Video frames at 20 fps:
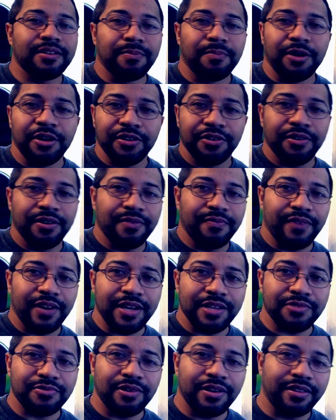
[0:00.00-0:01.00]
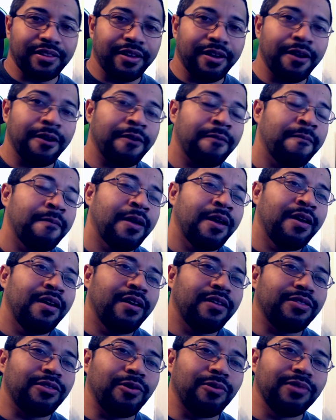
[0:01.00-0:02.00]
some other advice right there
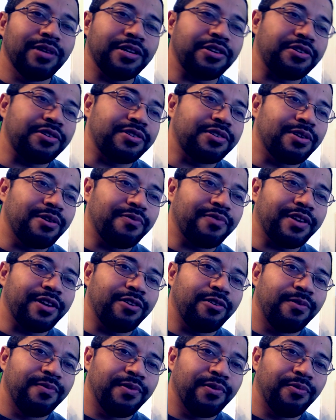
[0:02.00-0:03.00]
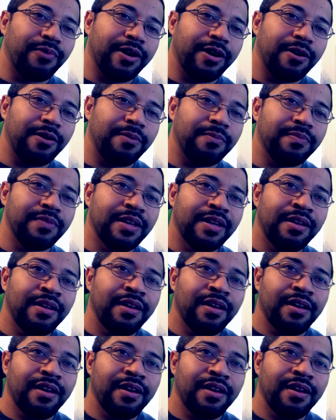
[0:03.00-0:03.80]
don't let yourself get overwhelmed